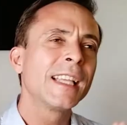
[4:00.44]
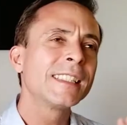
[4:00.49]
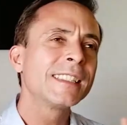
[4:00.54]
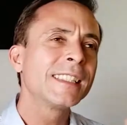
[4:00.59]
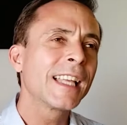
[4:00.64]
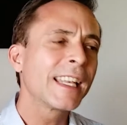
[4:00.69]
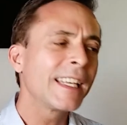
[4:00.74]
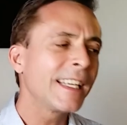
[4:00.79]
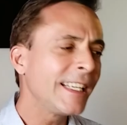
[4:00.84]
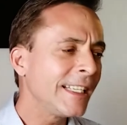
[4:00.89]

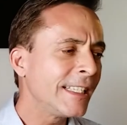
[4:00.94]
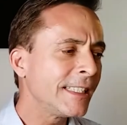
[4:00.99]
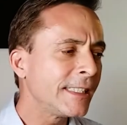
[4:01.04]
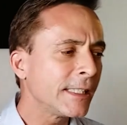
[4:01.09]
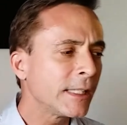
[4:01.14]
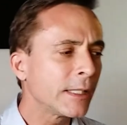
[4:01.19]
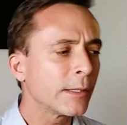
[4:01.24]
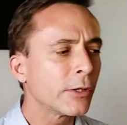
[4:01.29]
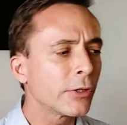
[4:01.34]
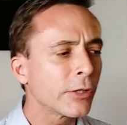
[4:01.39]
It's not
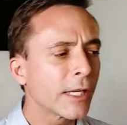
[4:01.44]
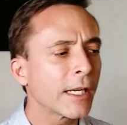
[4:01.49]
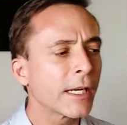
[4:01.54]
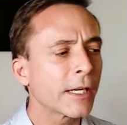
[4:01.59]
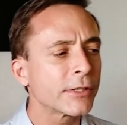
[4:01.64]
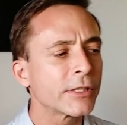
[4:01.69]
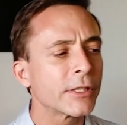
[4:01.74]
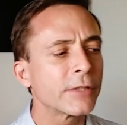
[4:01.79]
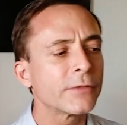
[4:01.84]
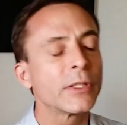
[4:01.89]
easy to look at
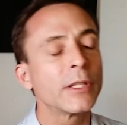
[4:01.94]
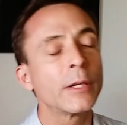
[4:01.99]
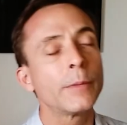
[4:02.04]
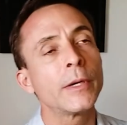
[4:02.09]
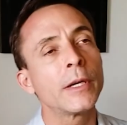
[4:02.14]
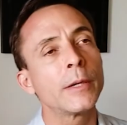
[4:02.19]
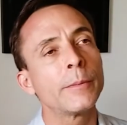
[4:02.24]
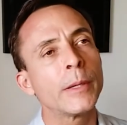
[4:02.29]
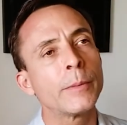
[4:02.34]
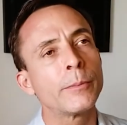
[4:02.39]
ourselves in the
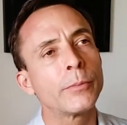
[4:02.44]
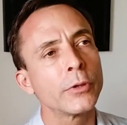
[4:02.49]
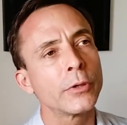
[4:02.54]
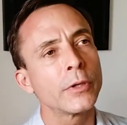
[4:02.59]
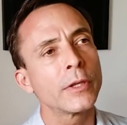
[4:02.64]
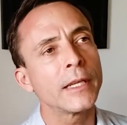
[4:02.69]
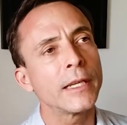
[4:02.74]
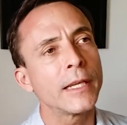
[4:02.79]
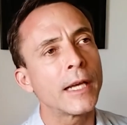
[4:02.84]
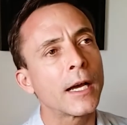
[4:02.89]
mirror and be
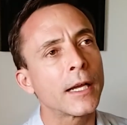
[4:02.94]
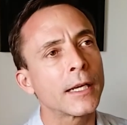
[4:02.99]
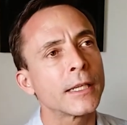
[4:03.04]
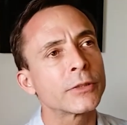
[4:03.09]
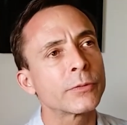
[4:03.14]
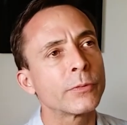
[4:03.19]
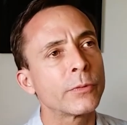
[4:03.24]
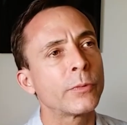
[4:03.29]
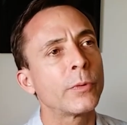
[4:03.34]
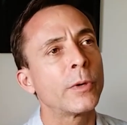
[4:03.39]
brutally
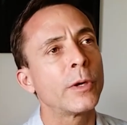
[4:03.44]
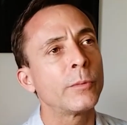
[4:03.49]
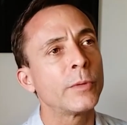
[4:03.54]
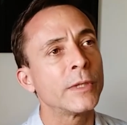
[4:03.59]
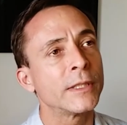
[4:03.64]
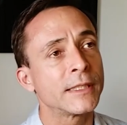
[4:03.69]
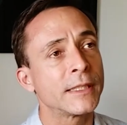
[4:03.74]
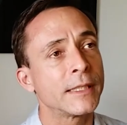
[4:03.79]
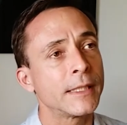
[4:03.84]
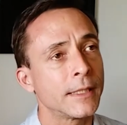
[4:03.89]
honest with what
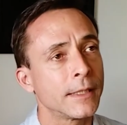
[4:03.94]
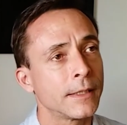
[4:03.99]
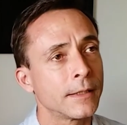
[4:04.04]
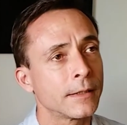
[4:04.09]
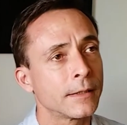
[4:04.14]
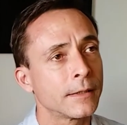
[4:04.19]
we see.